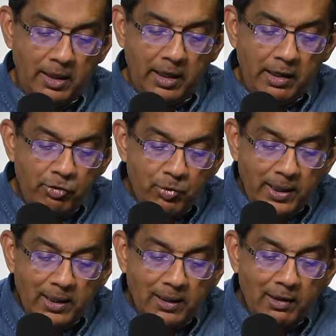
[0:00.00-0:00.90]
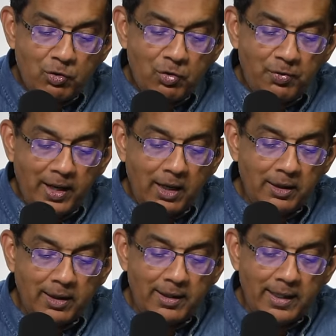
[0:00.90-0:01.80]
Israel has
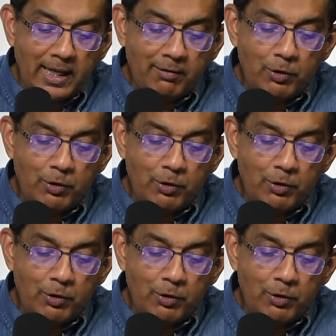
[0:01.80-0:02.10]
failed and they have